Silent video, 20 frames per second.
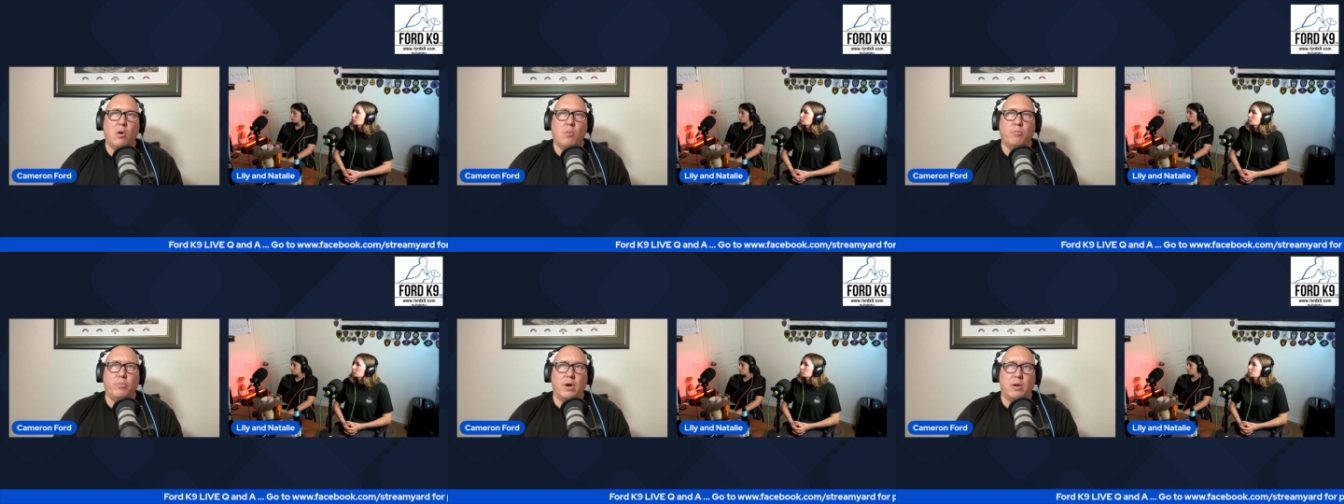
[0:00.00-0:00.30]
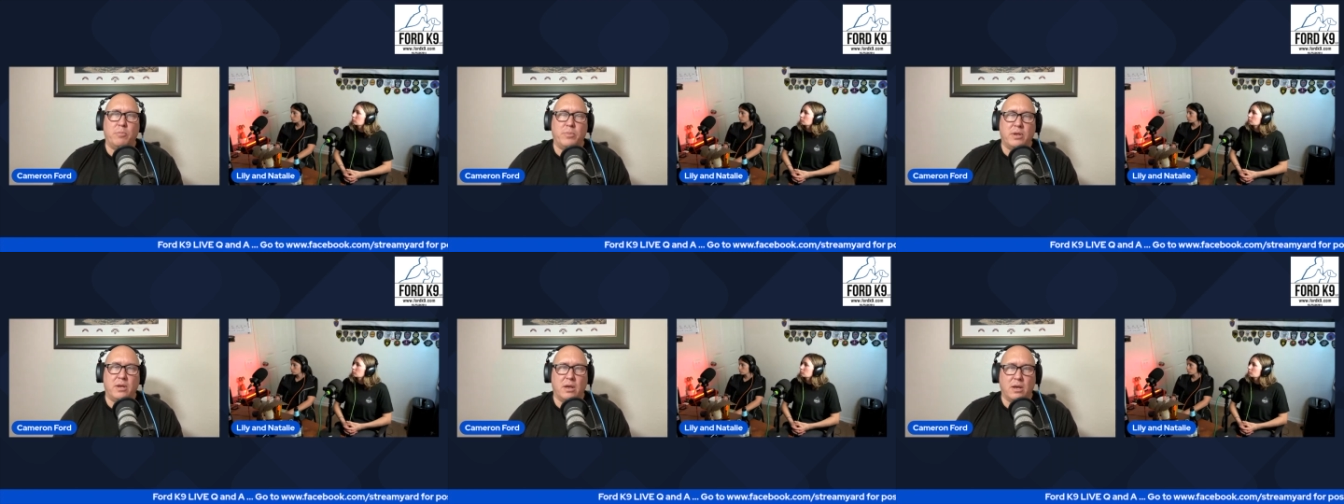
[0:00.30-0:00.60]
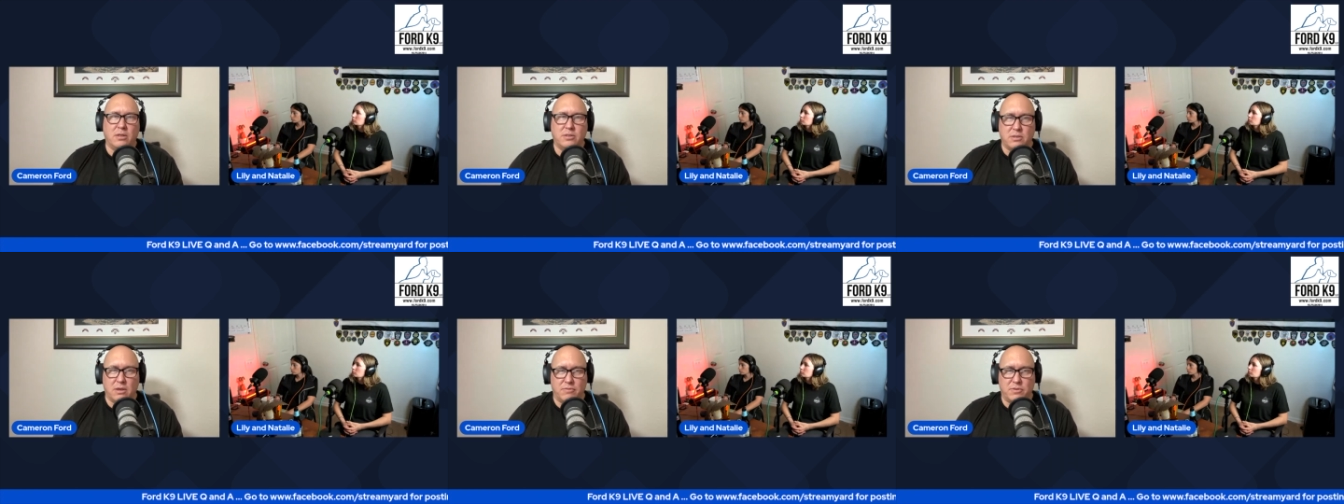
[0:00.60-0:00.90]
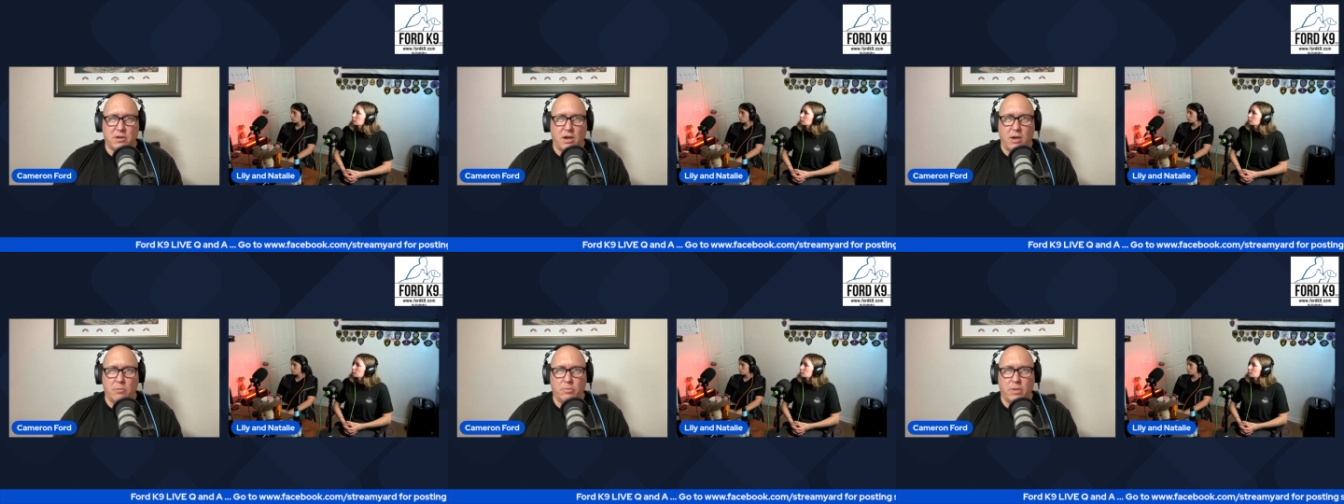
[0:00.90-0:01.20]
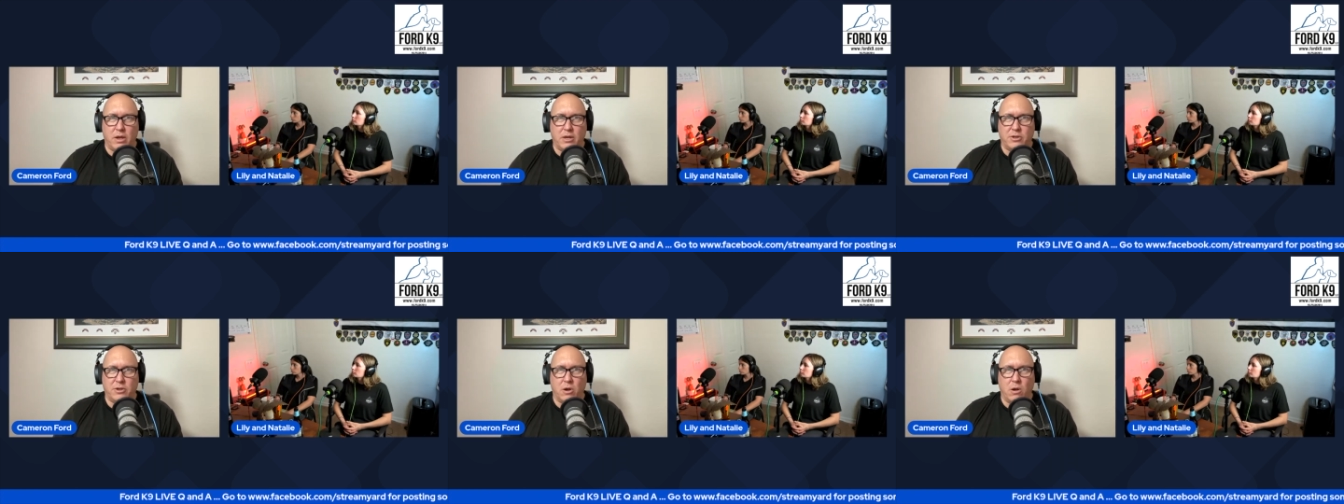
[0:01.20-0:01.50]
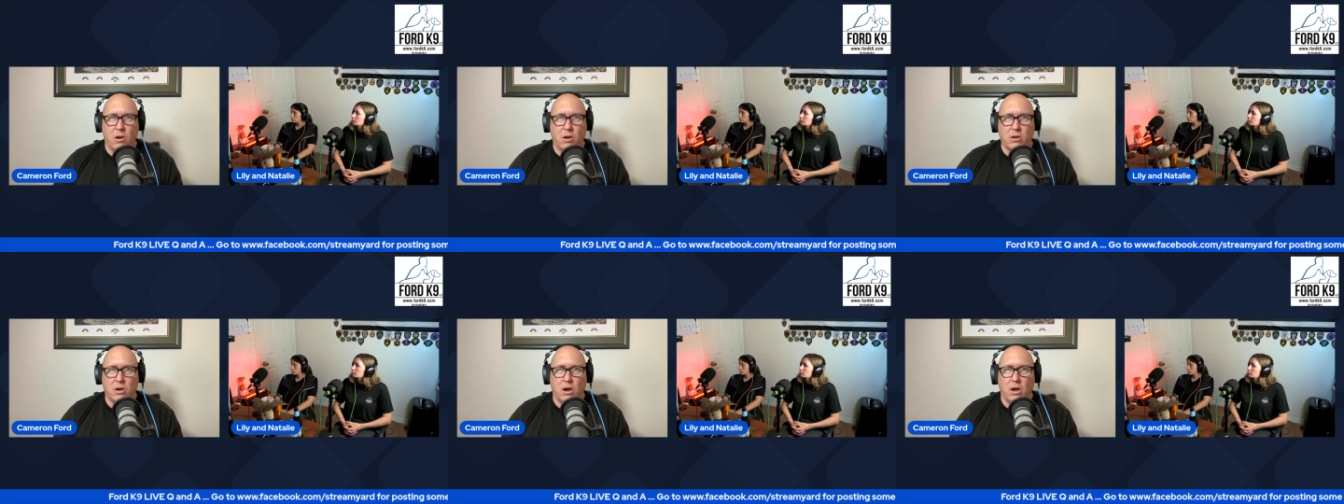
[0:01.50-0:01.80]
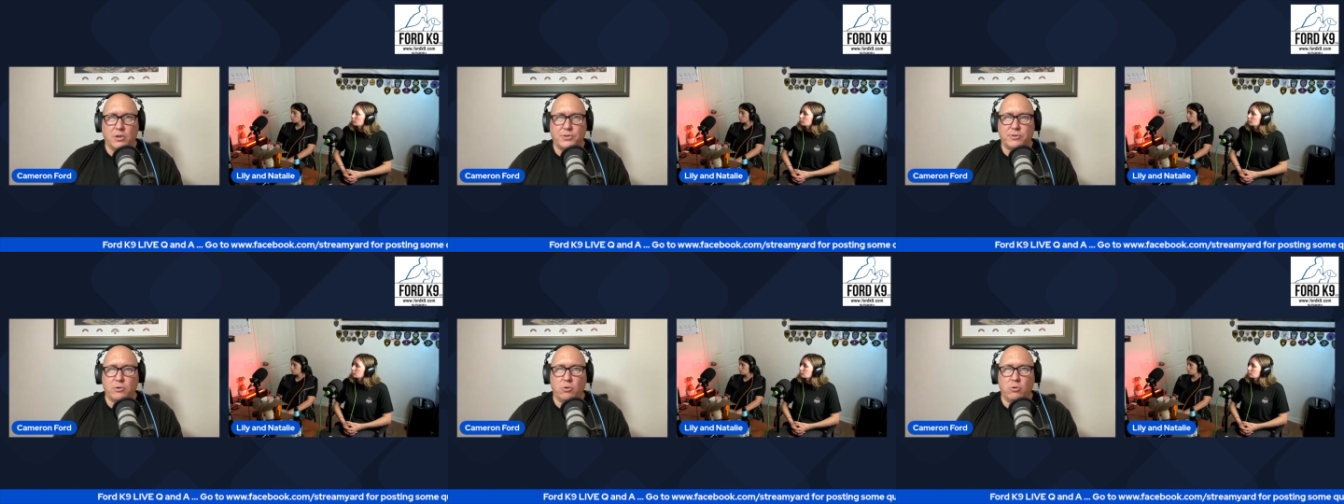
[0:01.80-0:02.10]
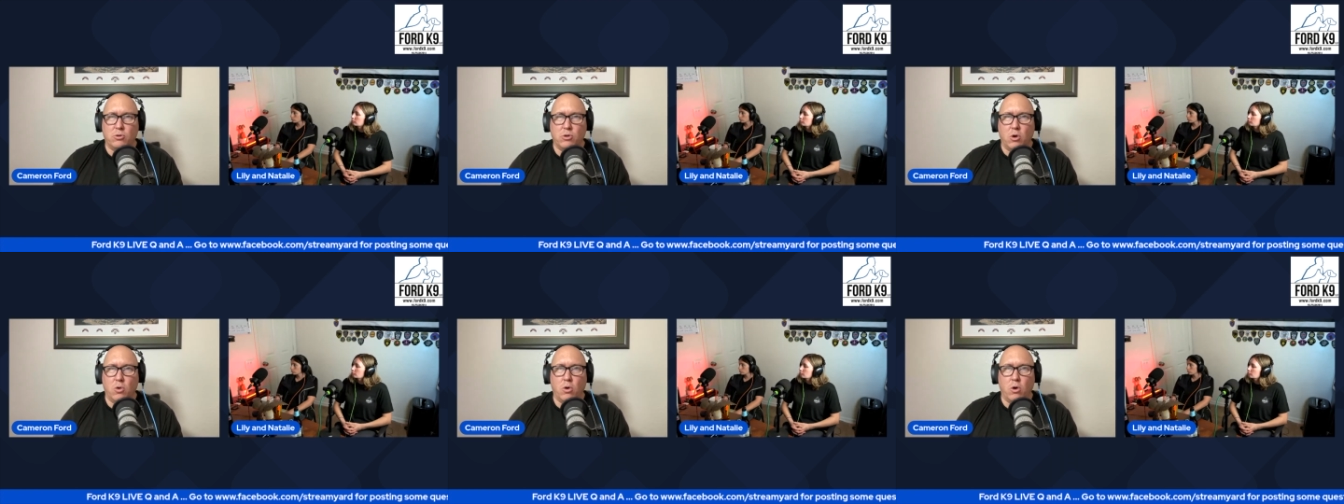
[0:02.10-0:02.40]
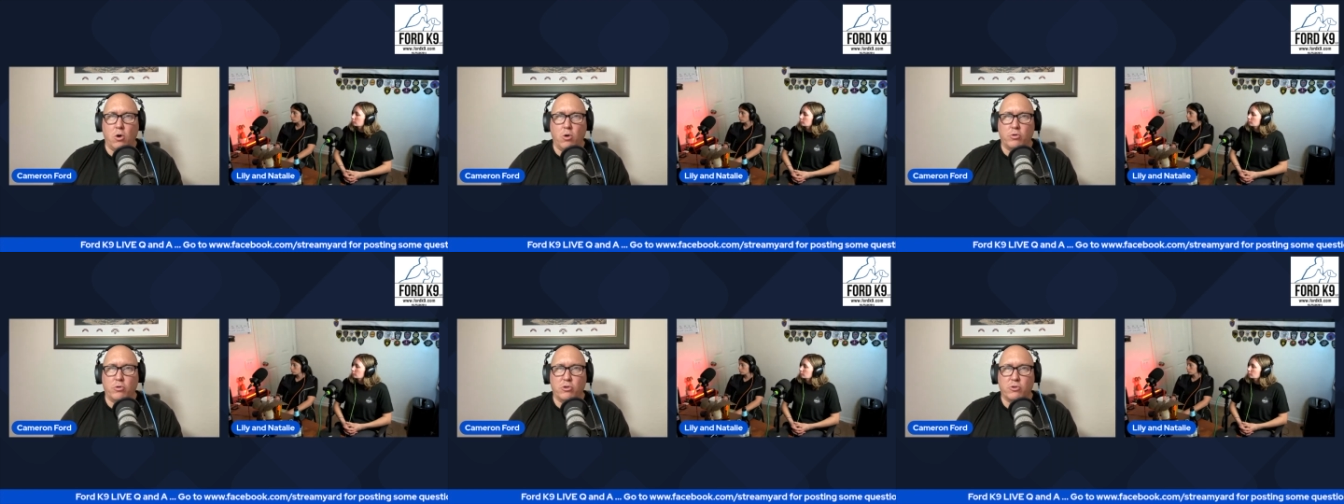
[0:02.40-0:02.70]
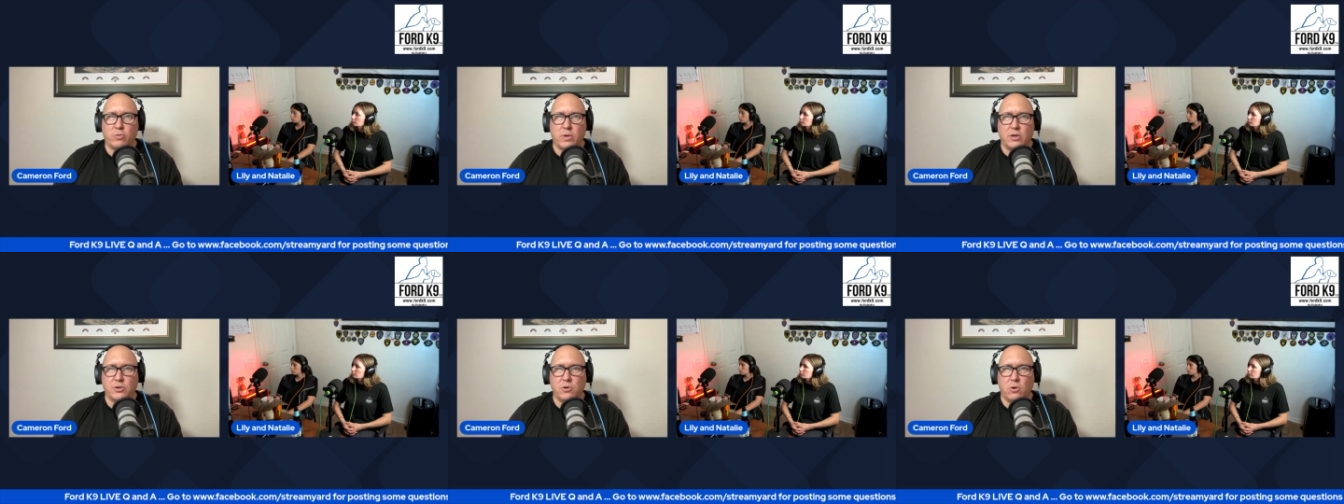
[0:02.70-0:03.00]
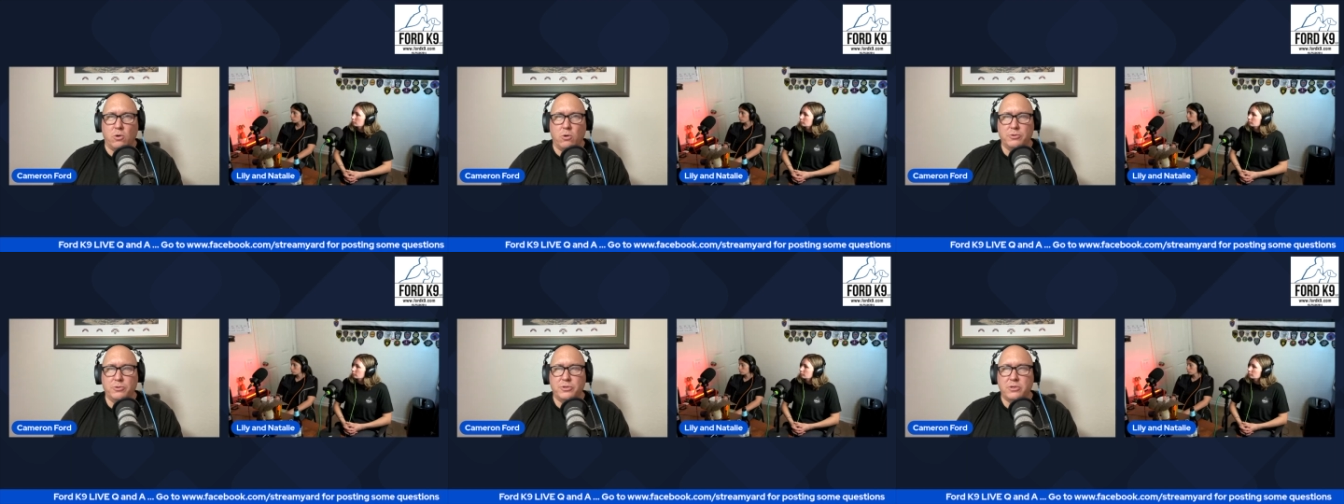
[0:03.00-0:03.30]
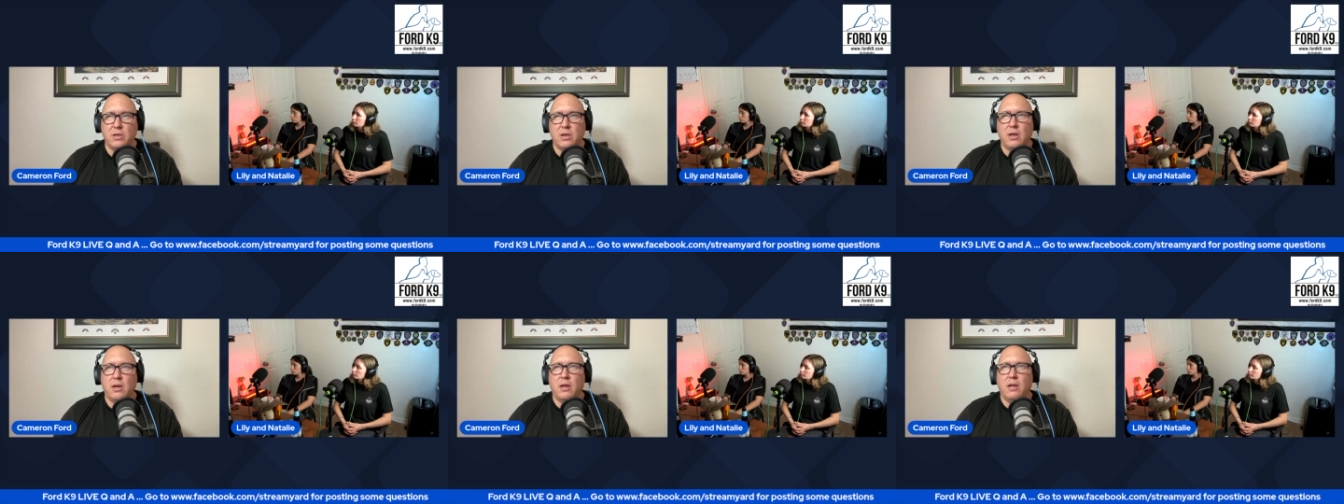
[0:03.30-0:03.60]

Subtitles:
but because I've taught my dog also low odor thresholds,